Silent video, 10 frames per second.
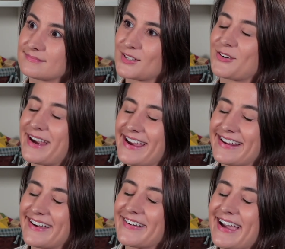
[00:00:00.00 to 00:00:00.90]

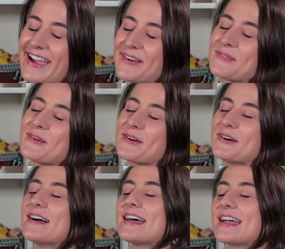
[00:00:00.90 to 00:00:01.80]
Great. Okay.
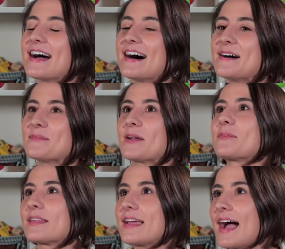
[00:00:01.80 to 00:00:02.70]
Well,
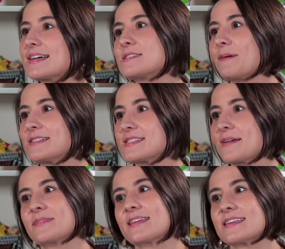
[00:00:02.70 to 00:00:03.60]
it really has been
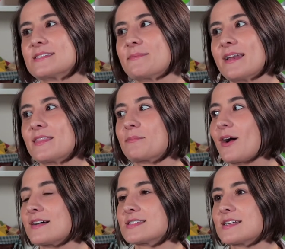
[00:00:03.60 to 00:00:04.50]
something that's been in the
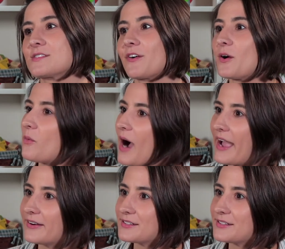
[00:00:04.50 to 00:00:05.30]
process for a while.